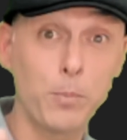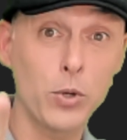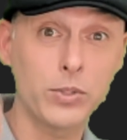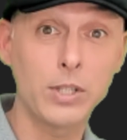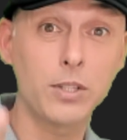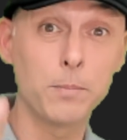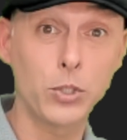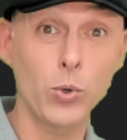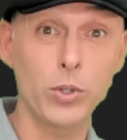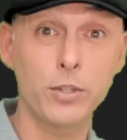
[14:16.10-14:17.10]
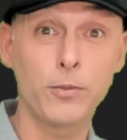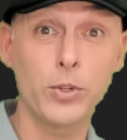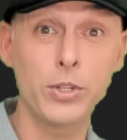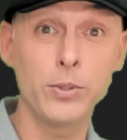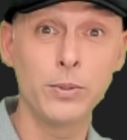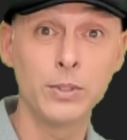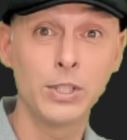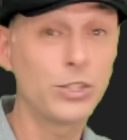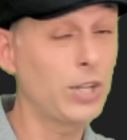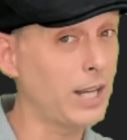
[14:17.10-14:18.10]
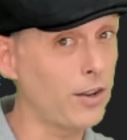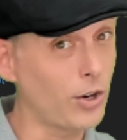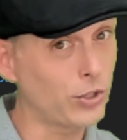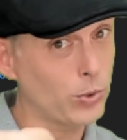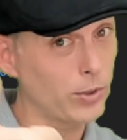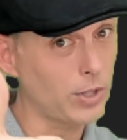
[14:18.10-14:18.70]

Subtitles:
posted some shorts for you. Check out our short